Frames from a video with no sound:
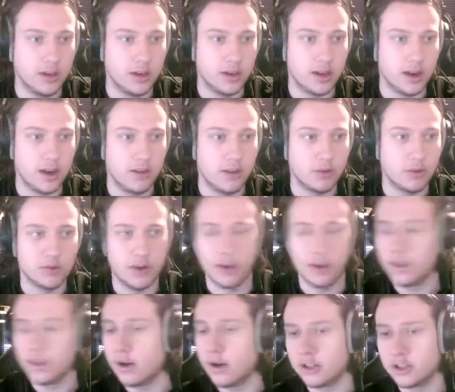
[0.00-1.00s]
deadline was right.
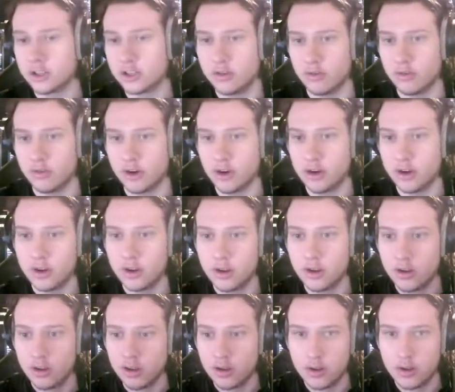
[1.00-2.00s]
Now it's actually running.
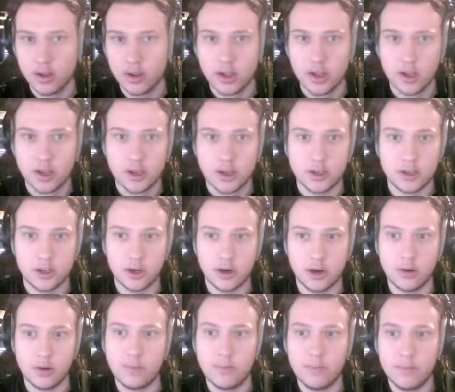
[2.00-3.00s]
So,